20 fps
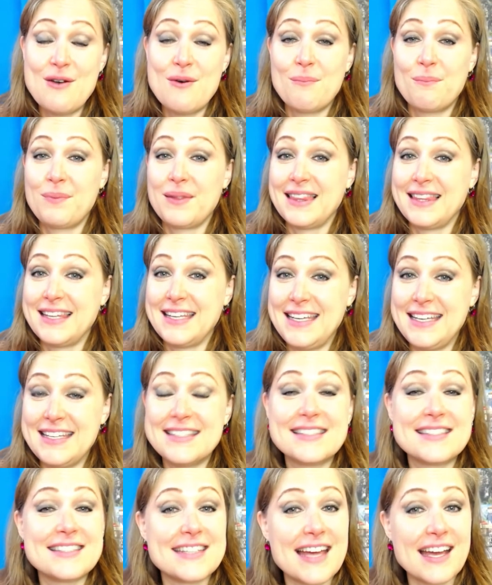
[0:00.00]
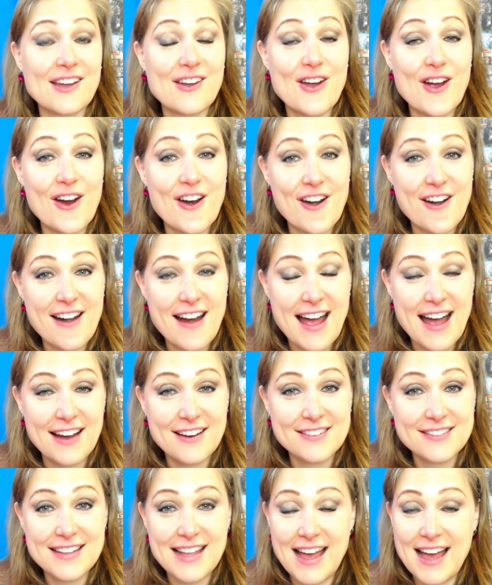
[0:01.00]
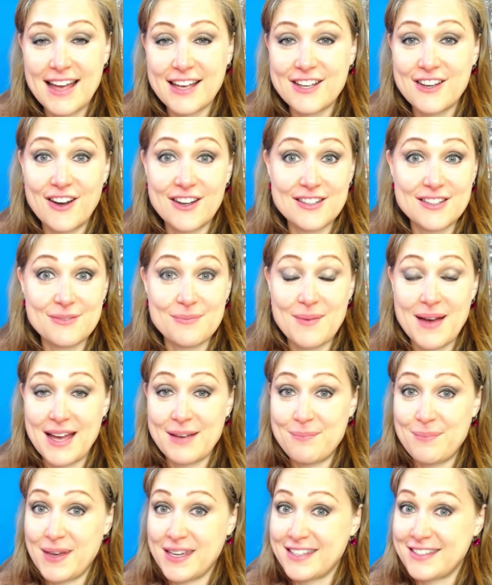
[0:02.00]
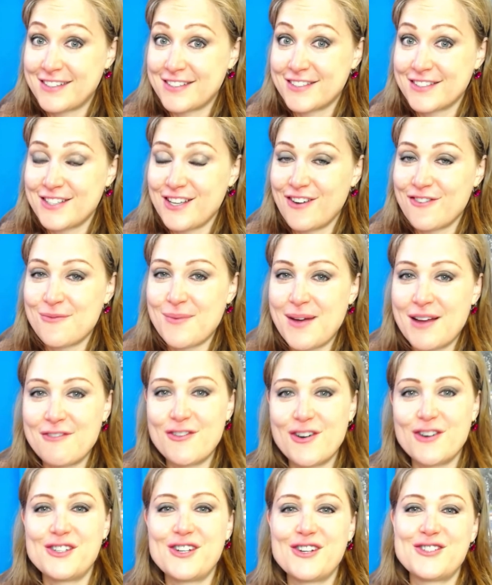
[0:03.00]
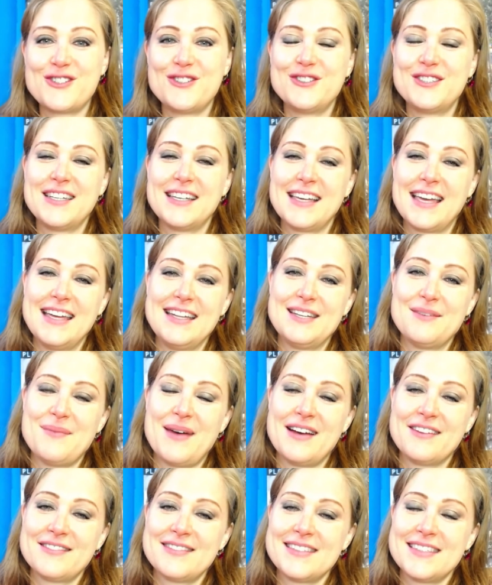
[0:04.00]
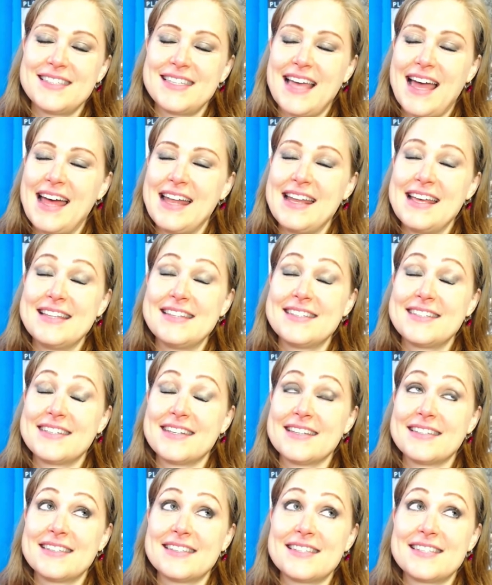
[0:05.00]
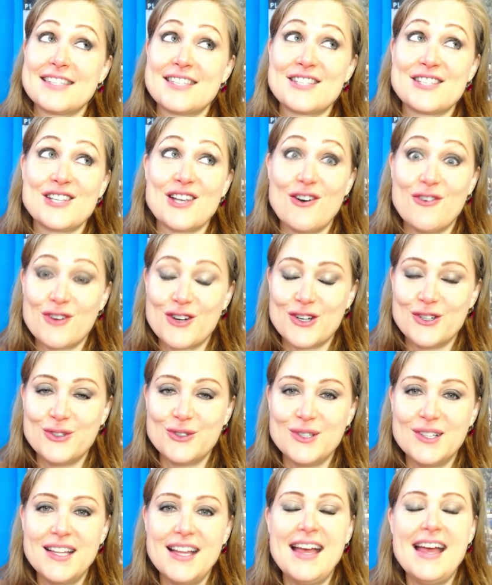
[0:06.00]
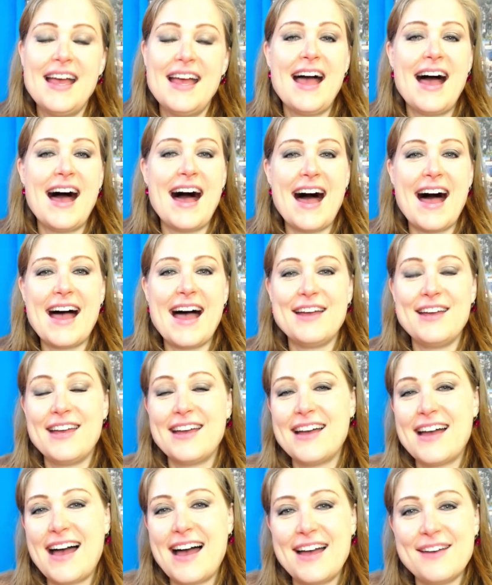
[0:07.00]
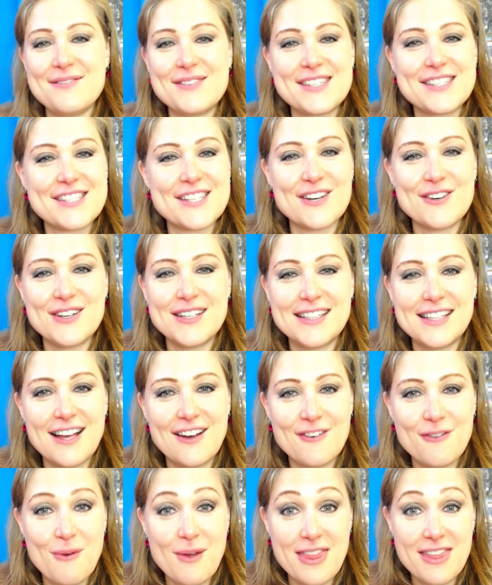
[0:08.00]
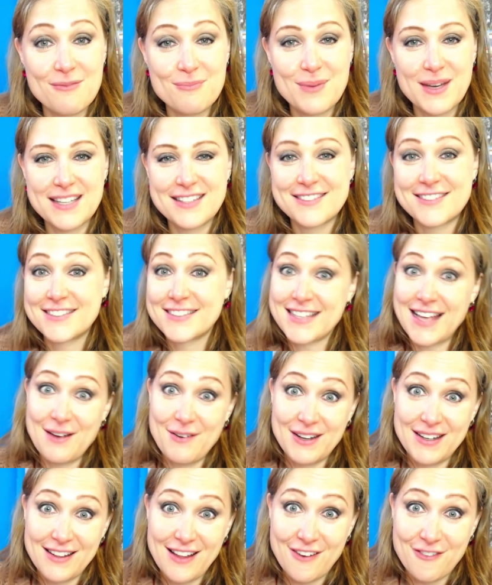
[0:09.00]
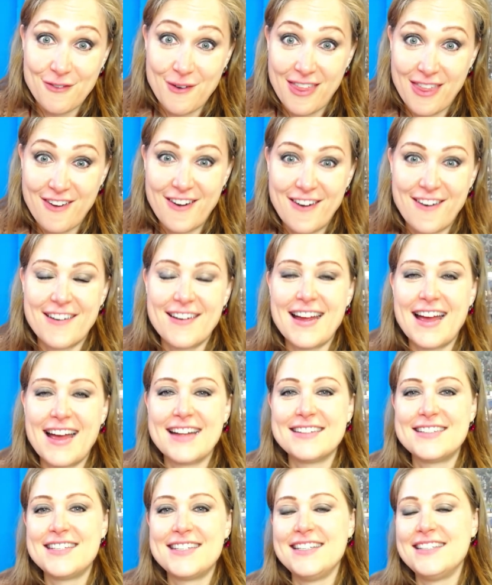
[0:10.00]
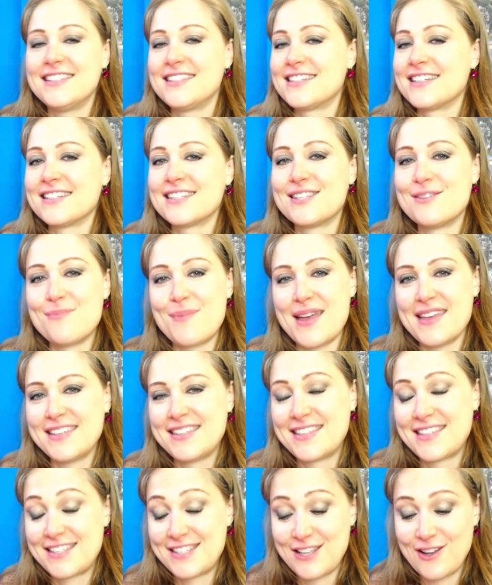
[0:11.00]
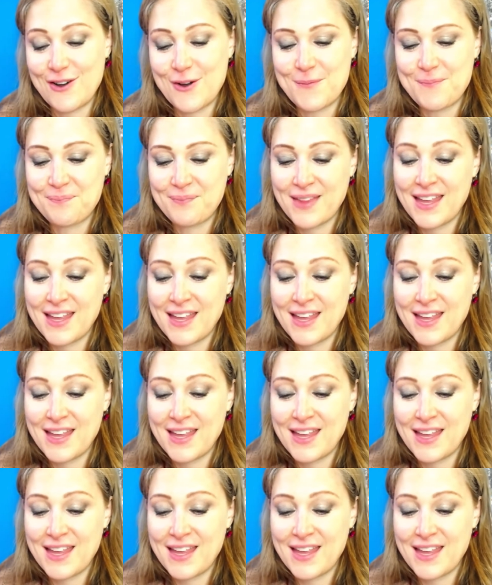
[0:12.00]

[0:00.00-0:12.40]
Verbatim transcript: Please check her out. I got my pictures of my photo shooting in the mountains, and it's just so cool. I'm so in love with the pictures. I'm in love with her, and she's just the best. So